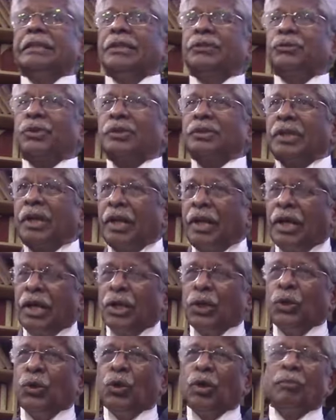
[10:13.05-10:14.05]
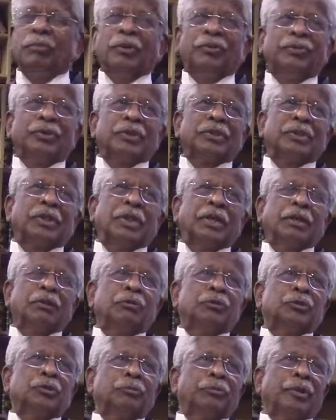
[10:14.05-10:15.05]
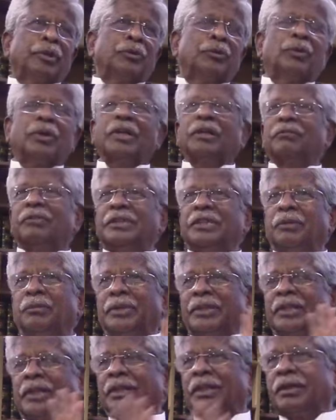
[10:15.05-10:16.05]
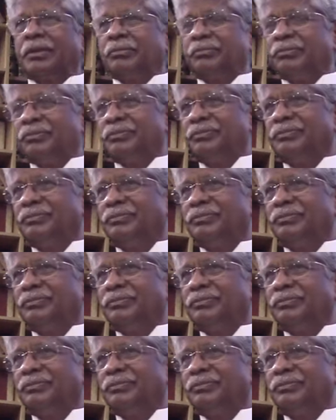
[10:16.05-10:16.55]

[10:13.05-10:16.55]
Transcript: This was argued before the Honorable Supreme Court in Vijay Madanlal,